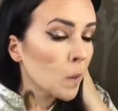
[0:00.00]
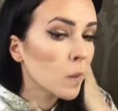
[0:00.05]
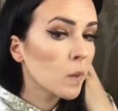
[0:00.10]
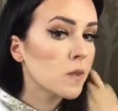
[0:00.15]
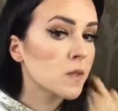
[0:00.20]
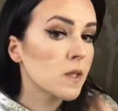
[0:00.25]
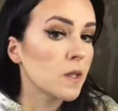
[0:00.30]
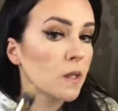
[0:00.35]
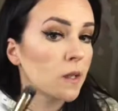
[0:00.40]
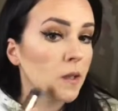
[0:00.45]

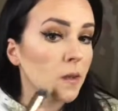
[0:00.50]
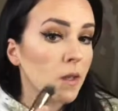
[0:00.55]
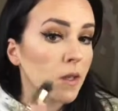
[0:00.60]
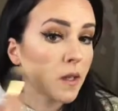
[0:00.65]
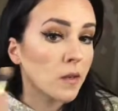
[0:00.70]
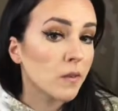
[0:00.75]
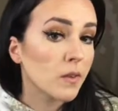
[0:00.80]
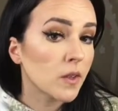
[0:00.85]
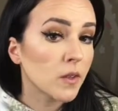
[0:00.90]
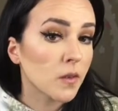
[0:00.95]
see, and you can
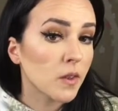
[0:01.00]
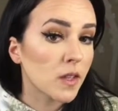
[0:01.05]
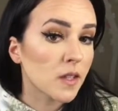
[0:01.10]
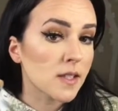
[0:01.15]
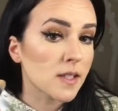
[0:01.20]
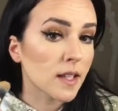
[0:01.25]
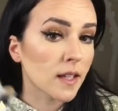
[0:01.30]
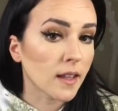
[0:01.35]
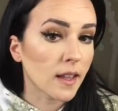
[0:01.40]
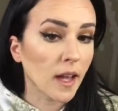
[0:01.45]
even do
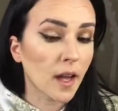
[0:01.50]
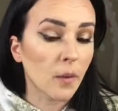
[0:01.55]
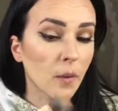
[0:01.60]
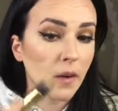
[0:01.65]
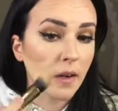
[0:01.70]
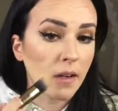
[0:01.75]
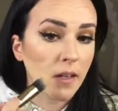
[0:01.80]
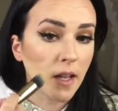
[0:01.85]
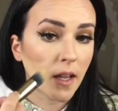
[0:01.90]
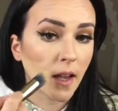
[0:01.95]
things like that
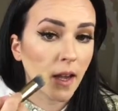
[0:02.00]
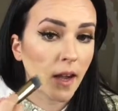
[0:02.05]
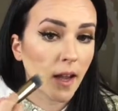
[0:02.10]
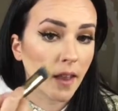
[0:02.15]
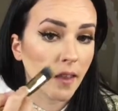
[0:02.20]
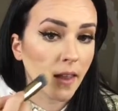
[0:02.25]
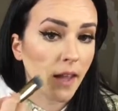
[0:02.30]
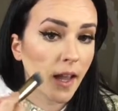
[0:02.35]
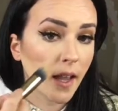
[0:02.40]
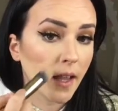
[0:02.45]
where you take
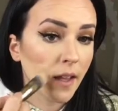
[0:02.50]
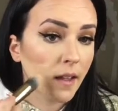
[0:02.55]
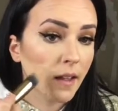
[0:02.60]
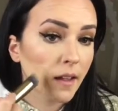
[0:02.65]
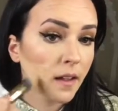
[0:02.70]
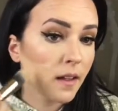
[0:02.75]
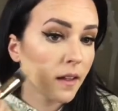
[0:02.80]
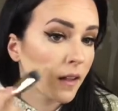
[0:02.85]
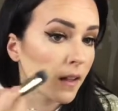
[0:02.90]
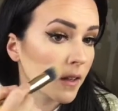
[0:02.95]
highlight
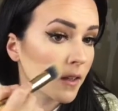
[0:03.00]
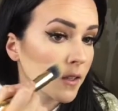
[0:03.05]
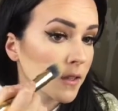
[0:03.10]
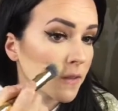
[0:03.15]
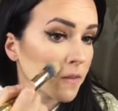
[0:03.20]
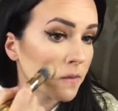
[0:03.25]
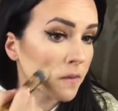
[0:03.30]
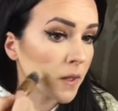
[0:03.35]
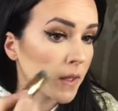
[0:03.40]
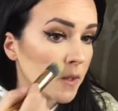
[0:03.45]
and
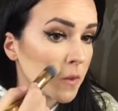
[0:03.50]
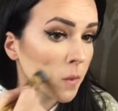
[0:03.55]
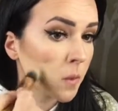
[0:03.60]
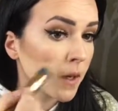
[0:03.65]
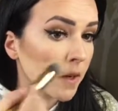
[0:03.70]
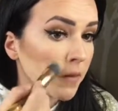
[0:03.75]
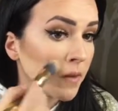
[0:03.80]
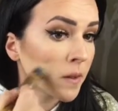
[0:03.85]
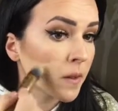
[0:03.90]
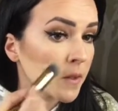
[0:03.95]
just fix
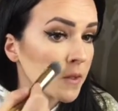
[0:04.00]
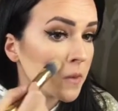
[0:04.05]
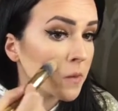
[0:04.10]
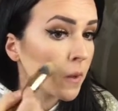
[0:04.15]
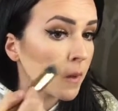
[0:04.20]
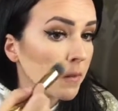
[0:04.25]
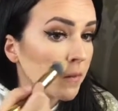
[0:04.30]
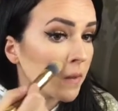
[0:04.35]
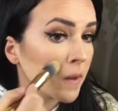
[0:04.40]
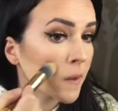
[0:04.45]
whatever it is you
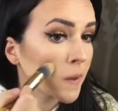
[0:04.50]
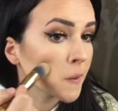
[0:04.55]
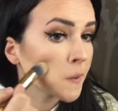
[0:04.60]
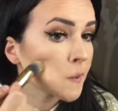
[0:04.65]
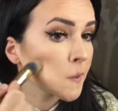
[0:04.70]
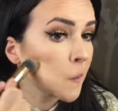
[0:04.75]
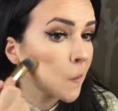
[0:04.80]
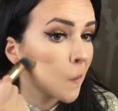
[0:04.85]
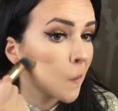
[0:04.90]
want to fix.